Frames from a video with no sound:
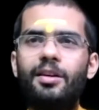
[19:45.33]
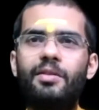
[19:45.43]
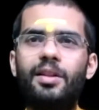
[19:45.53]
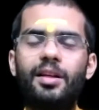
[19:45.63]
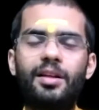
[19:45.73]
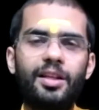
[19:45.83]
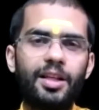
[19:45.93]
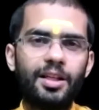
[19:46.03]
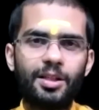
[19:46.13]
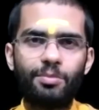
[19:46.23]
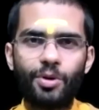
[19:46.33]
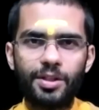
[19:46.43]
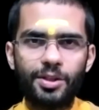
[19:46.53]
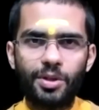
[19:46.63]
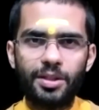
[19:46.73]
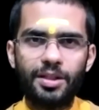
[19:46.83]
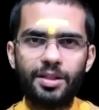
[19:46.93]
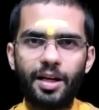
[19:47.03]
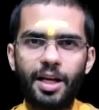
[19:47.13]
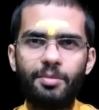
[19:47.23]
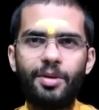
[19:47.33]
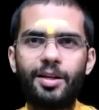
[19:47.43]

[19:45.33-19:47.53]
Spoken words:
When the creation process was described,